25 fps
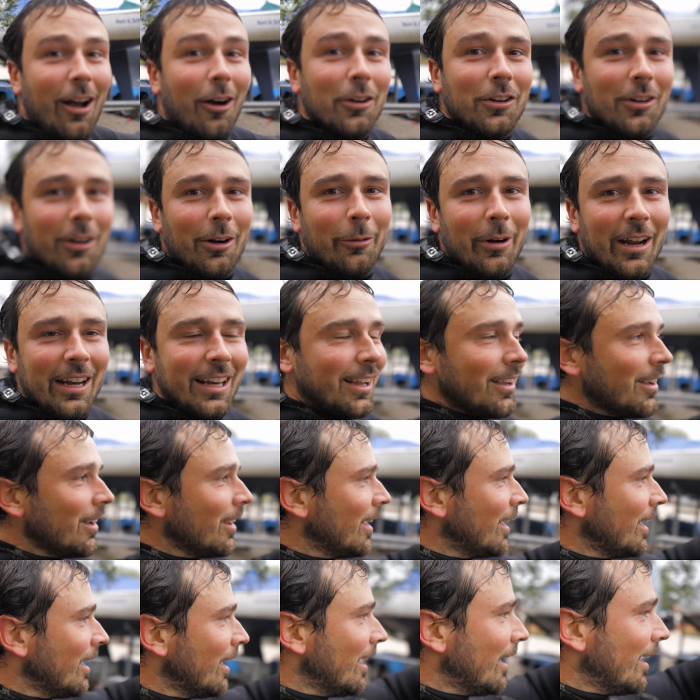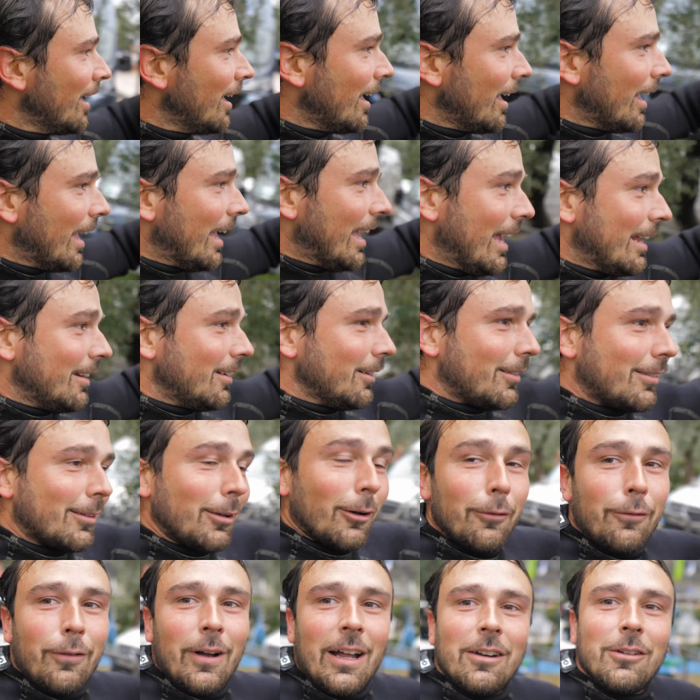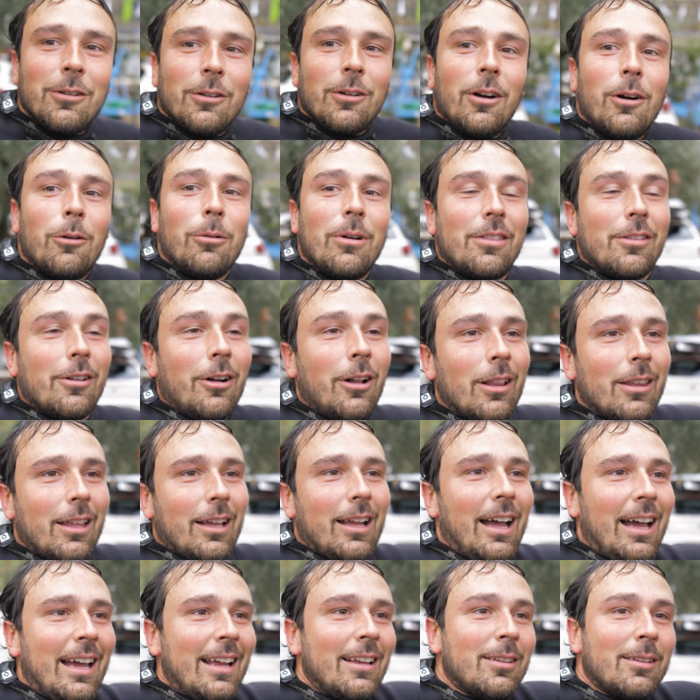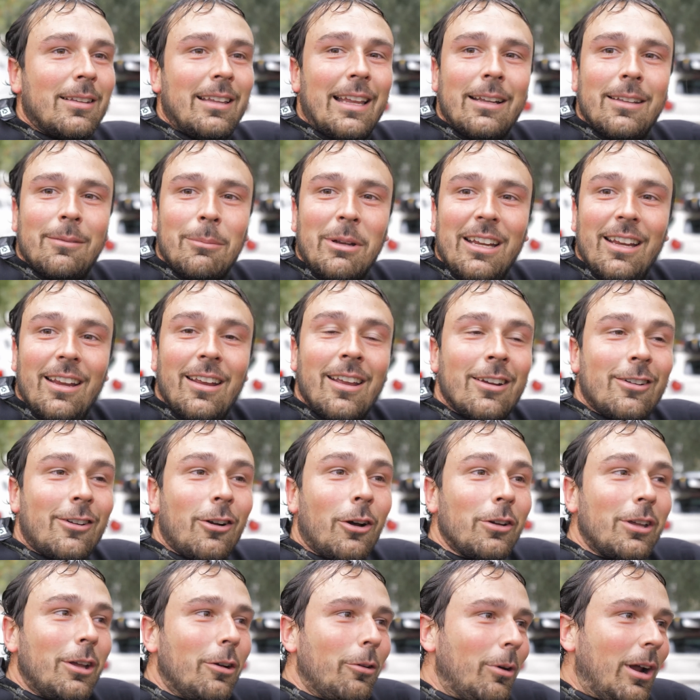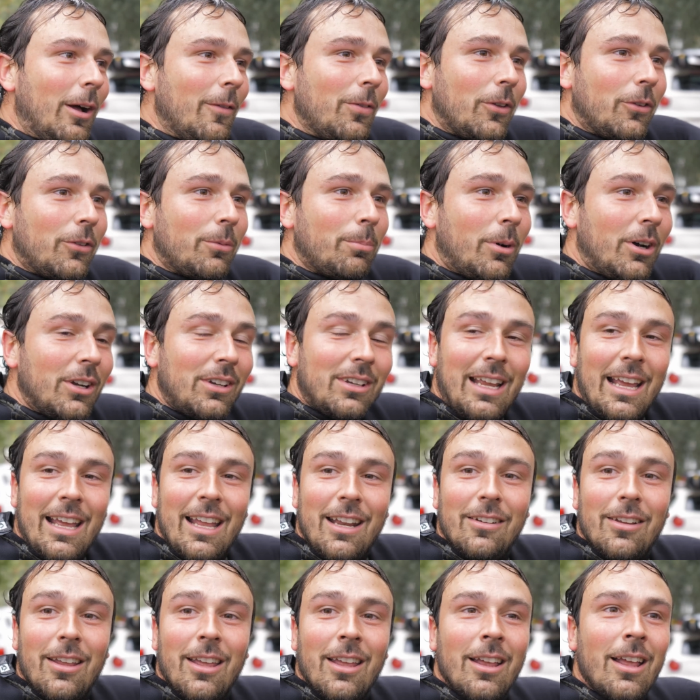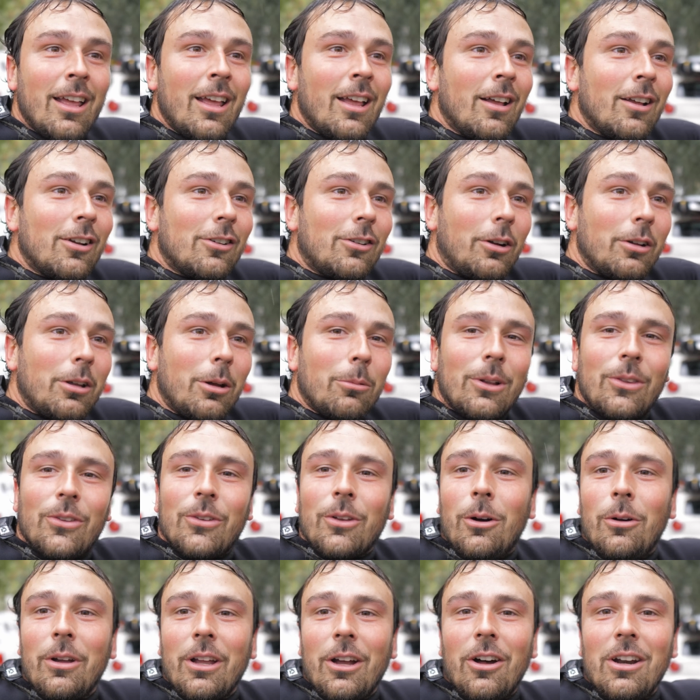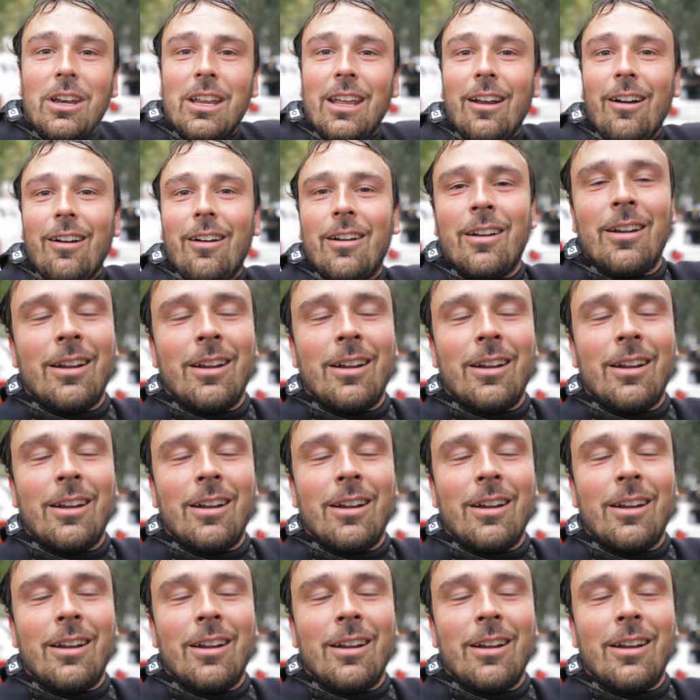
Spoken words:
out already and it's so fun to go with all the guys. Let me show you around the spot and show you what's going on here.